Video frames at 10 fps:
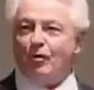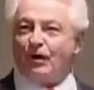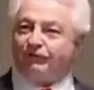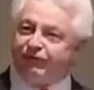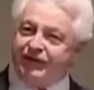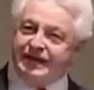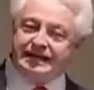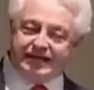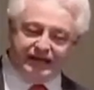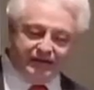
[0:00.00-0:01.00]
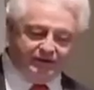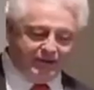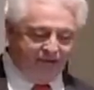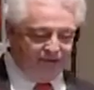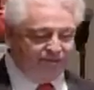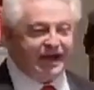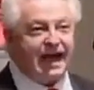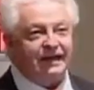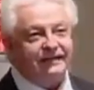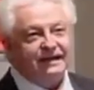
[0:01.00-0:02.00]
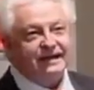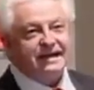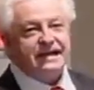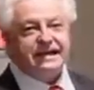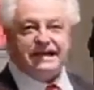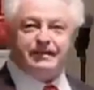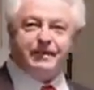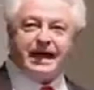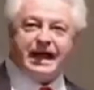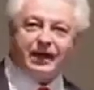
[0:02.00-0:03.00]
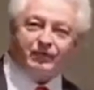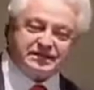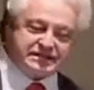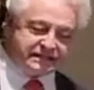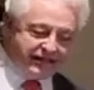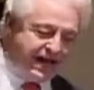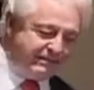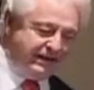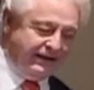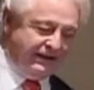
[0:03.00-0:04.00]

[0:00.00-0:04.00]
were offended by the fact that eBay was slamming